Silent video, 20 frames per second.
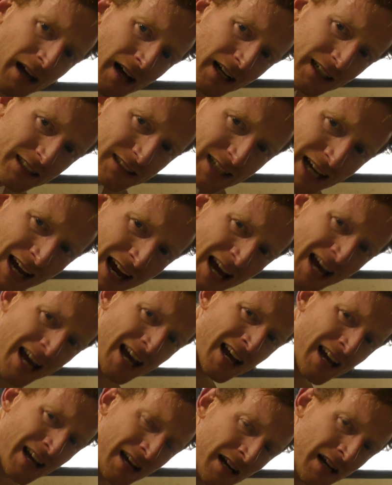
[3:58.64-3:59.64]
That's
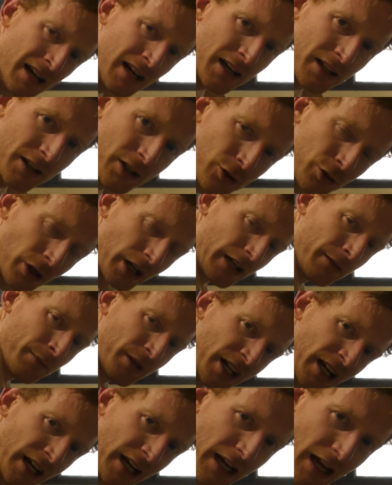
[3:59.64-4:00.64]
the
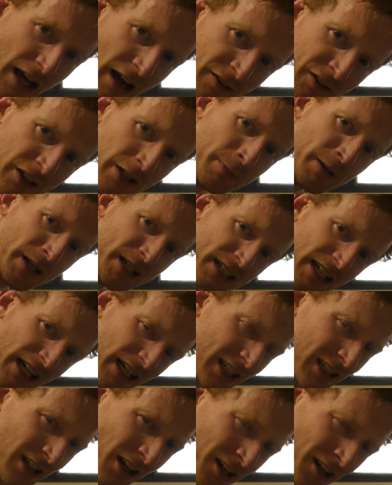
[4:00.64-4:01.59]
20-minute FTP test